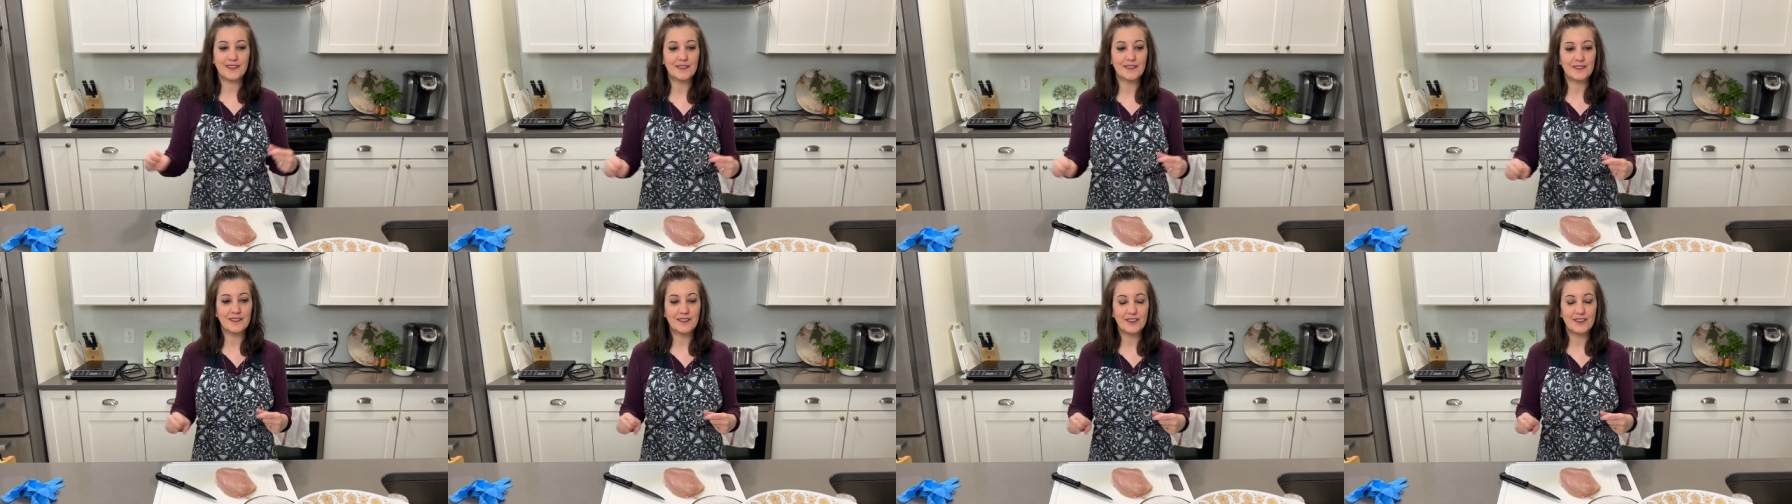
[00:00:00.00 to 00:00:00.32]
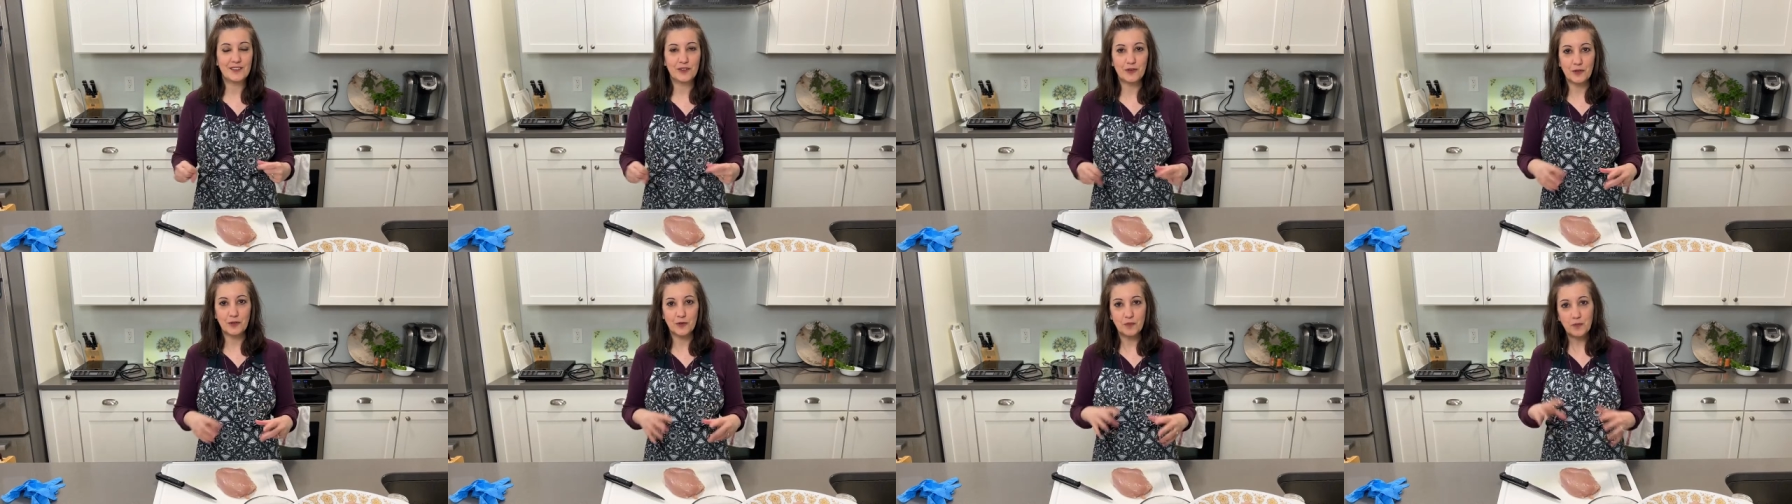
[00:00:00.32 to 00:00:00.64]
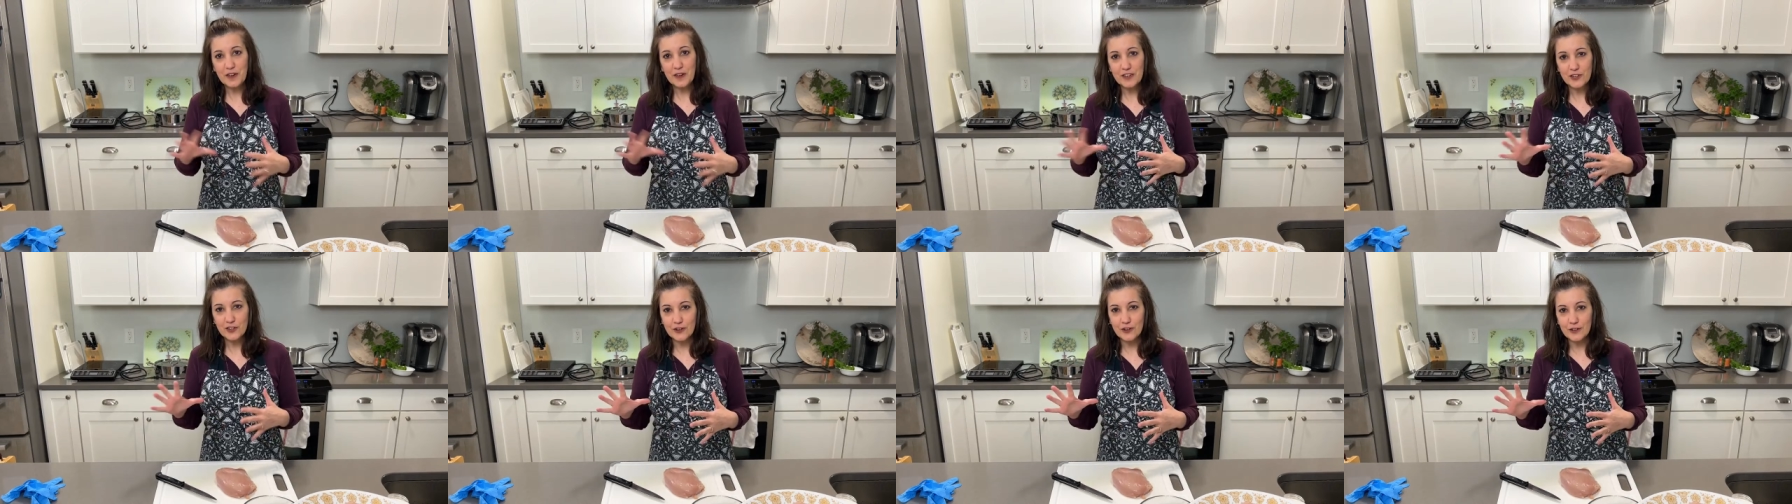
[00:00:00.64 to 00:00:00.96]
and so
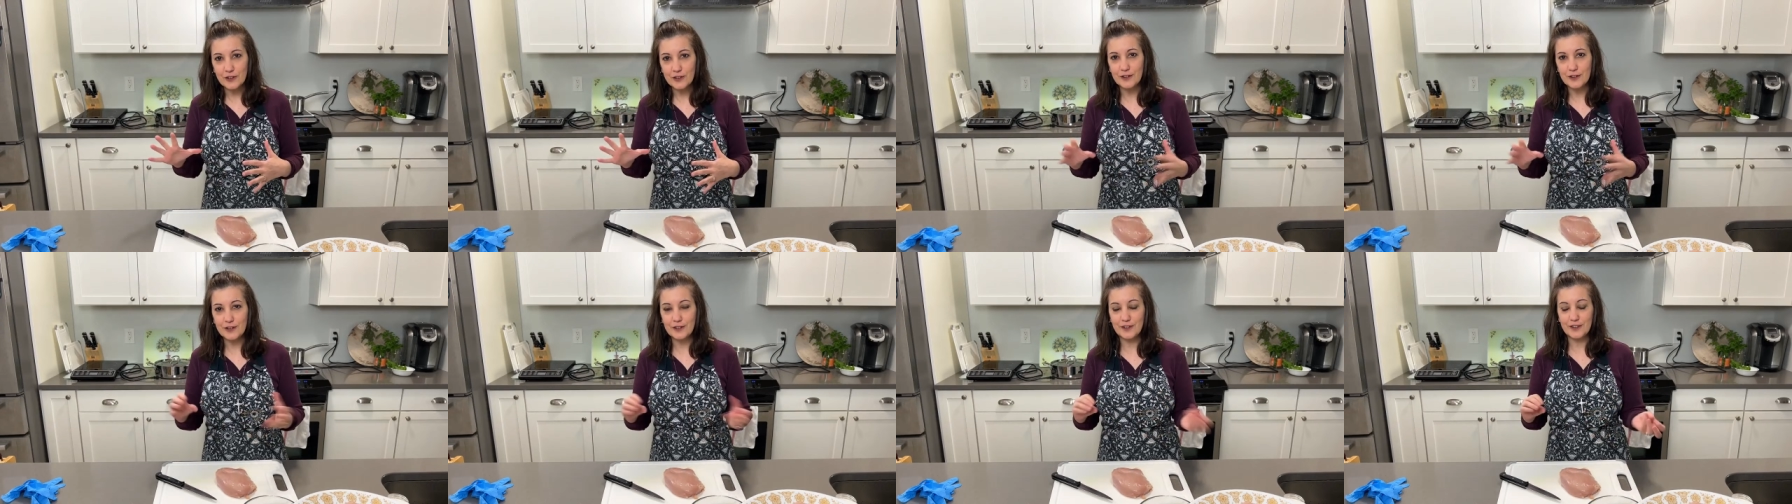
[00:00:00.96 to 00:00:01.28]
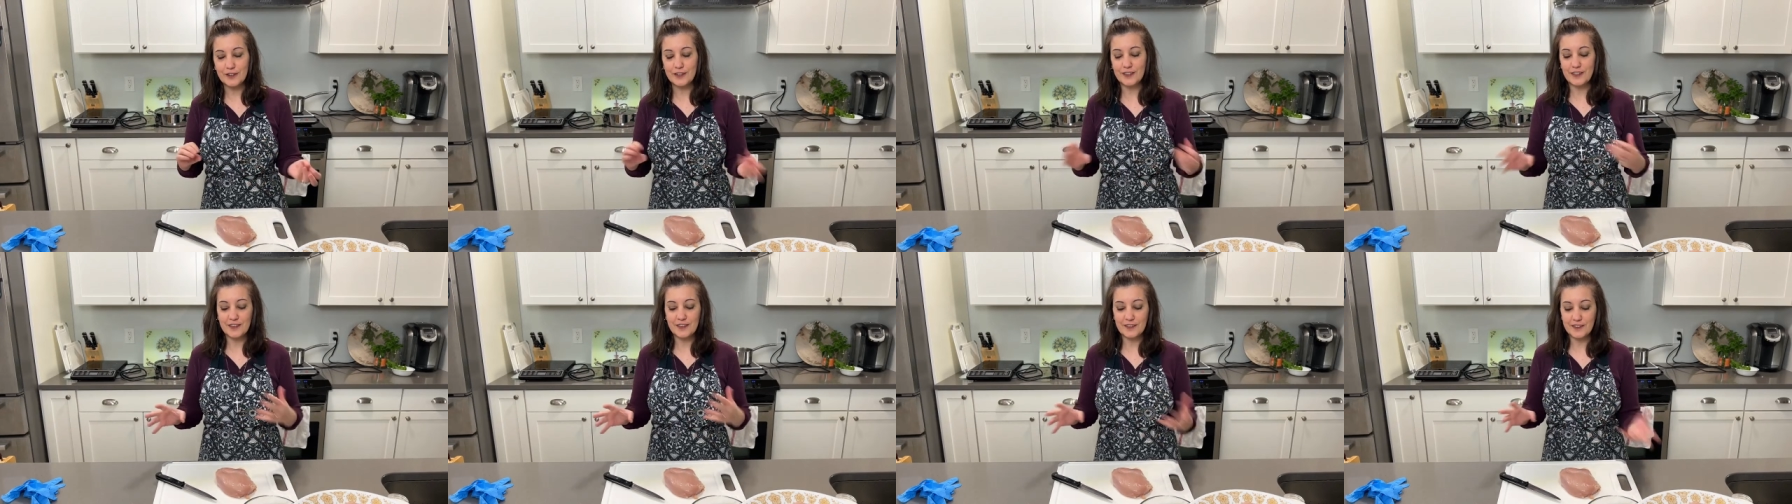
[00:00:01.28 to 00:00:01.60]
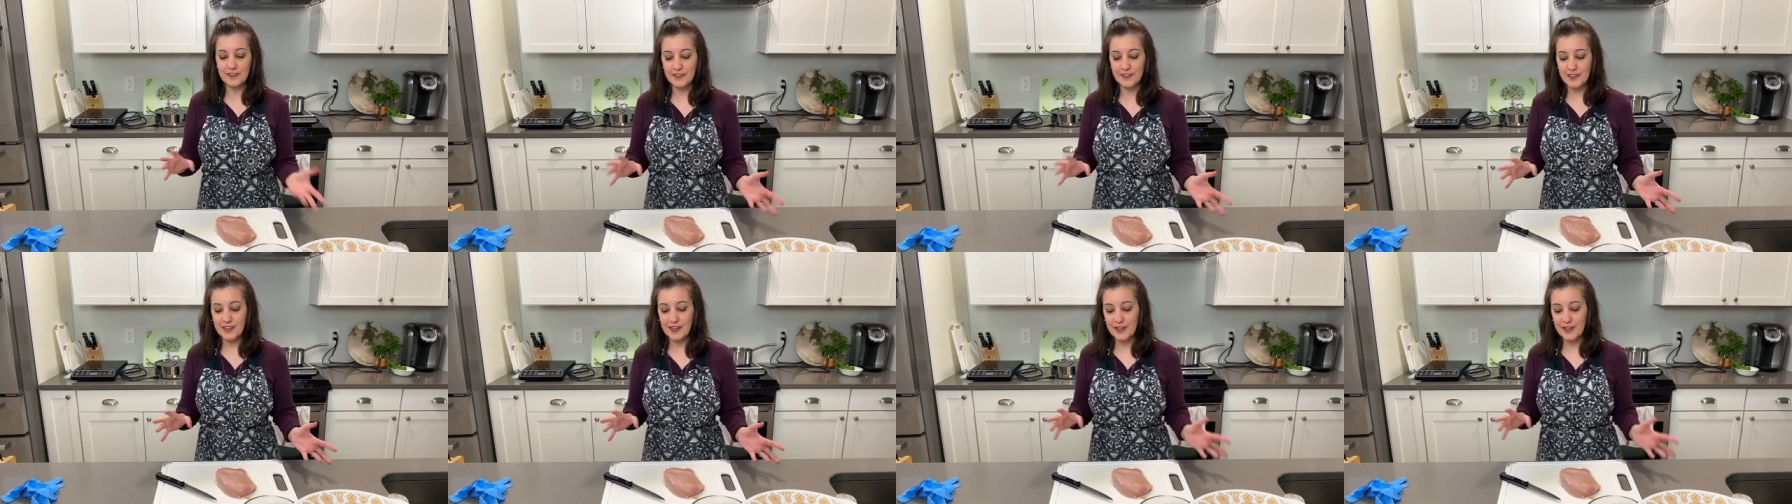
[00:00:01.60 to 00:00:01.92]
special and this
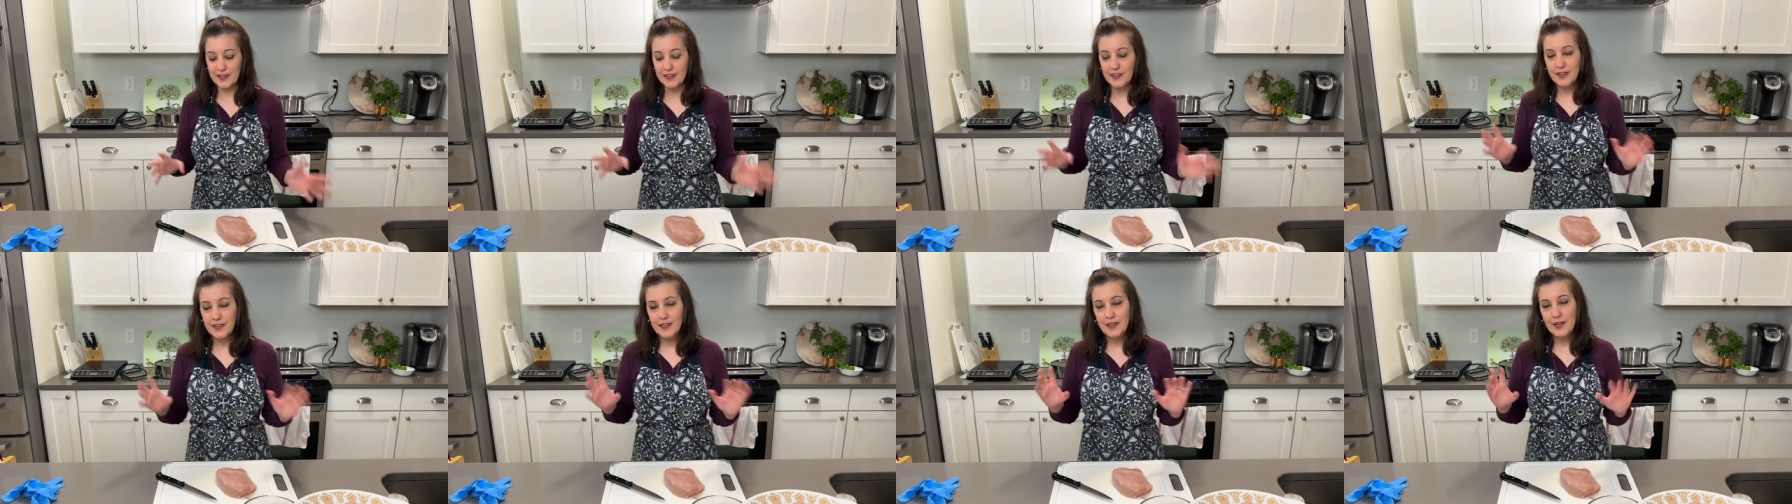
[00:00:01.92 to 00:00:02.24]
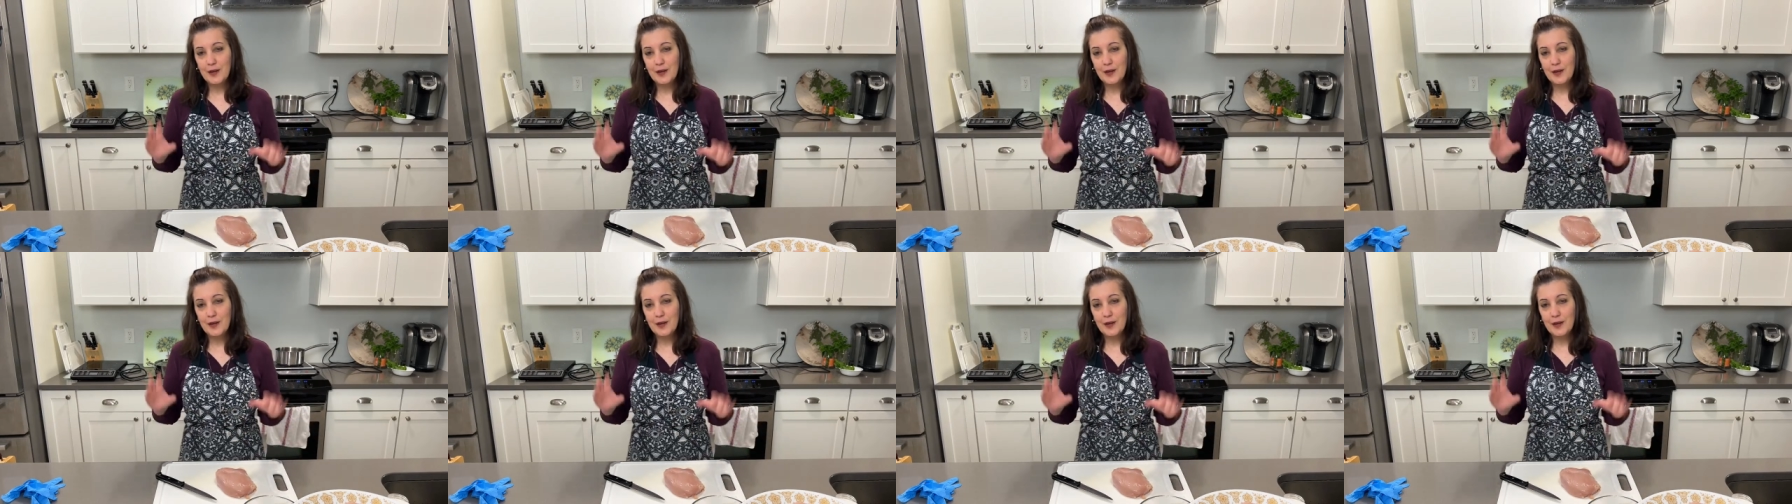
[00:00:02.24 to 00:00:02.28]
and that.